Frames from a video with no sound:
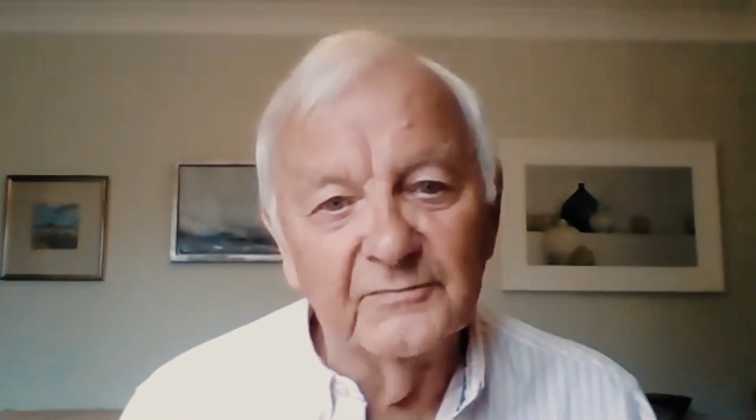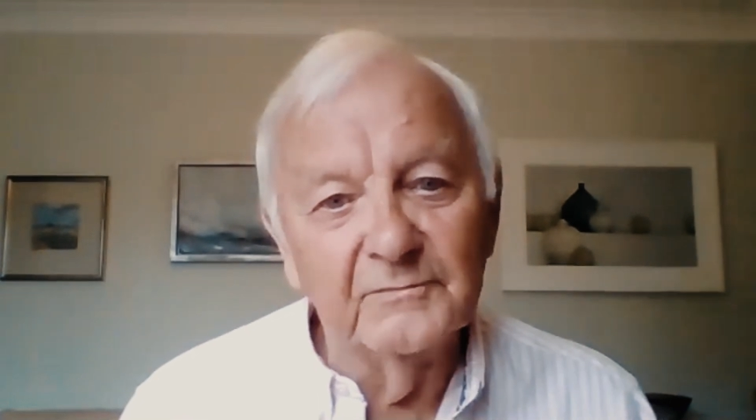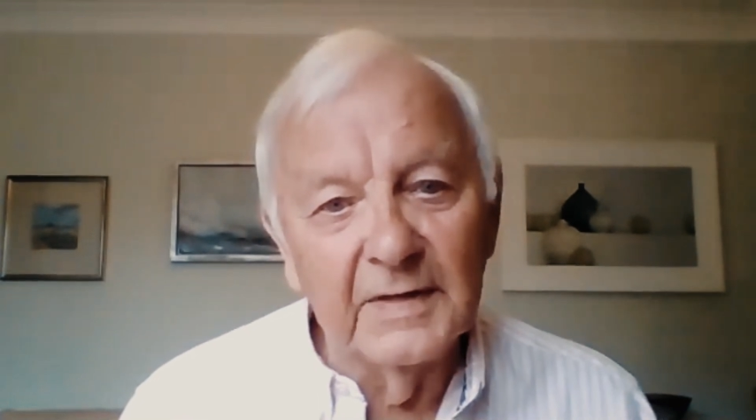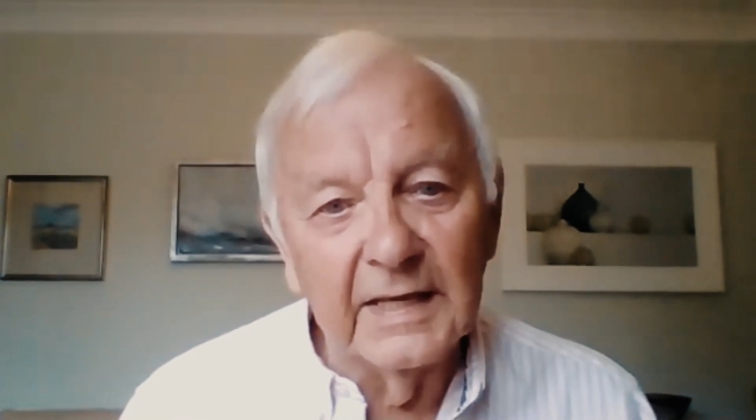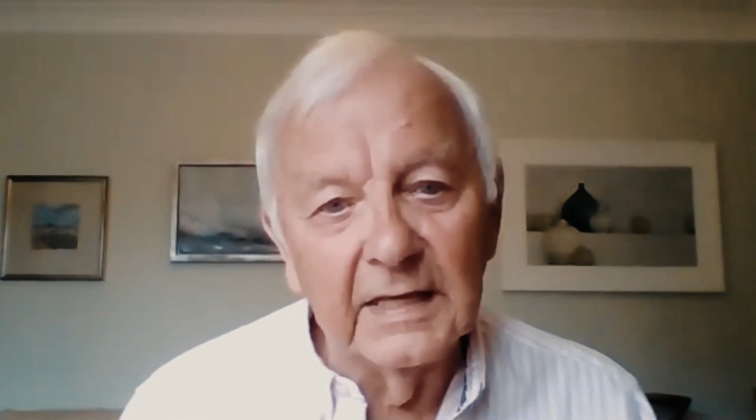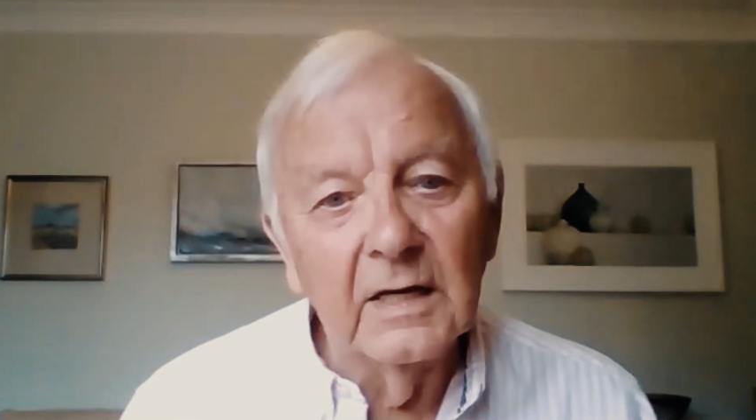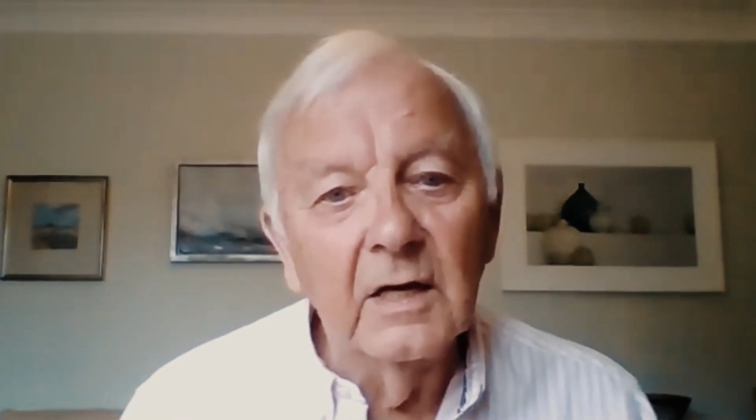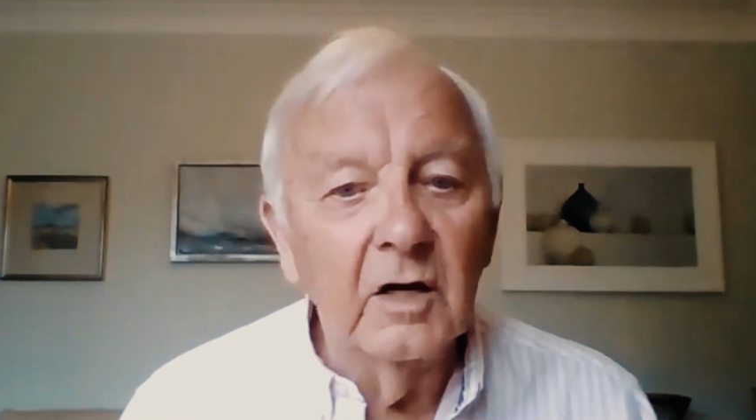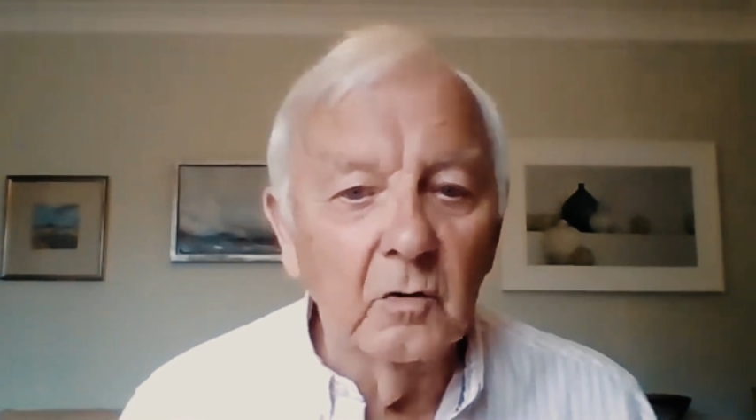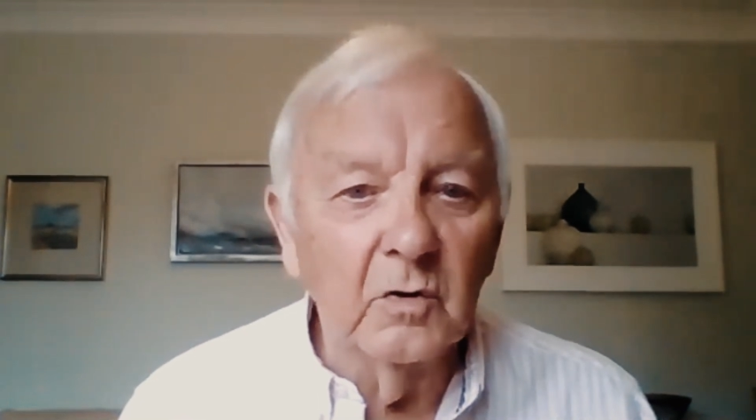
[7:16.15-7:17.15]
of me
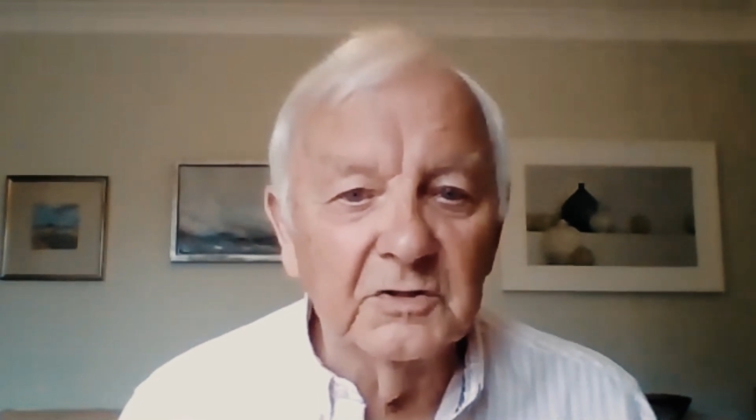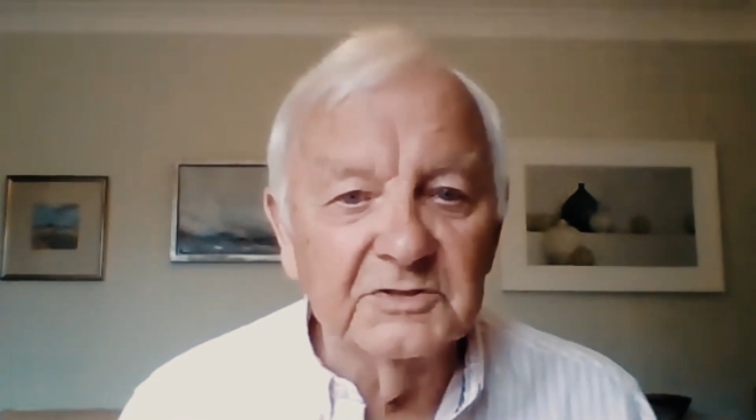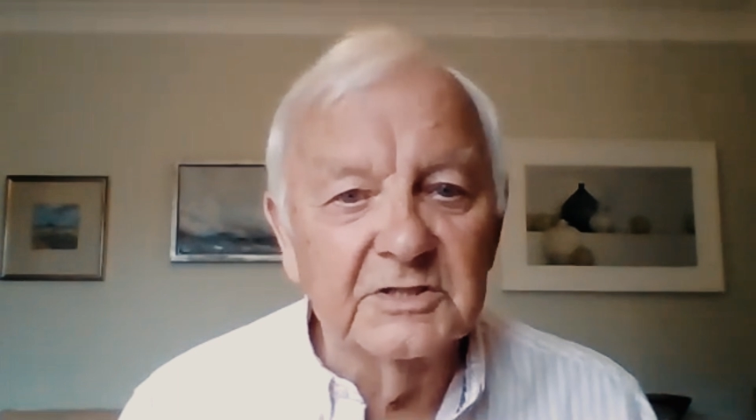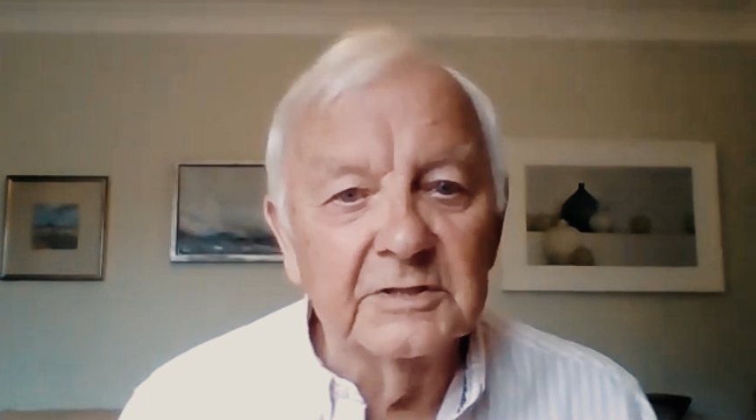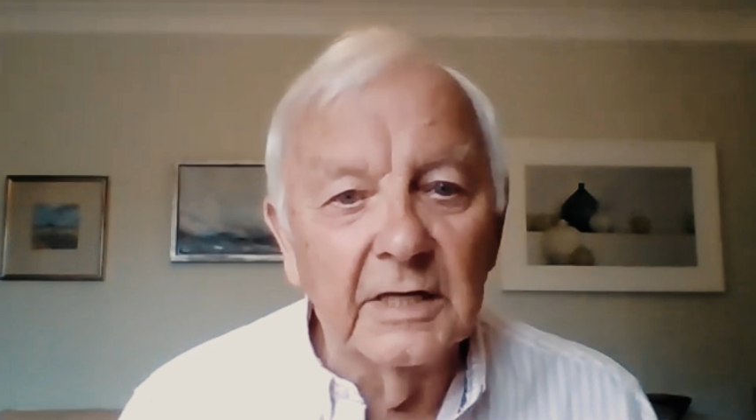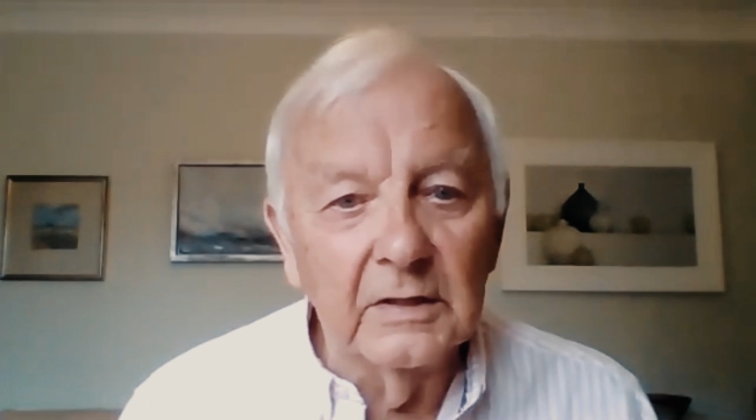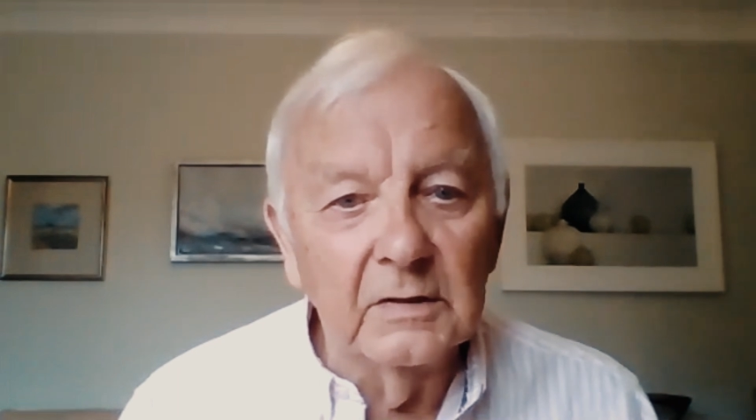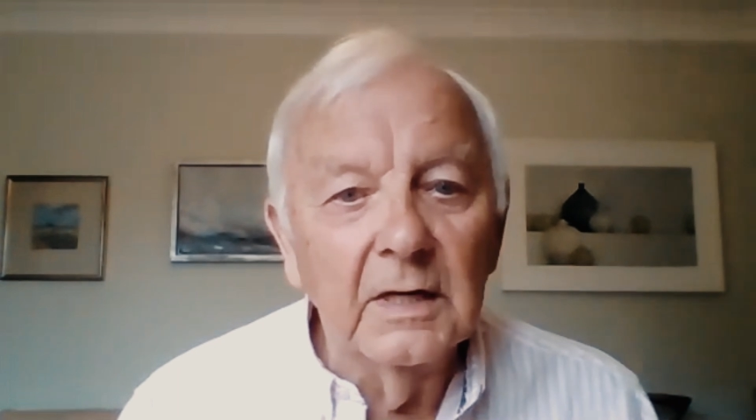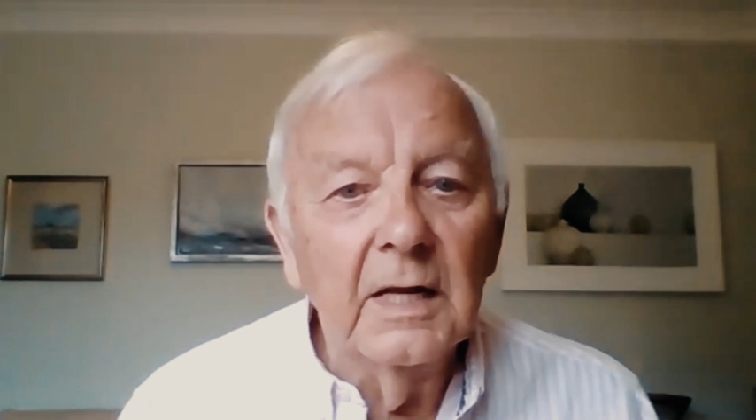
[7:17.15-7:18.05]
who wants to know.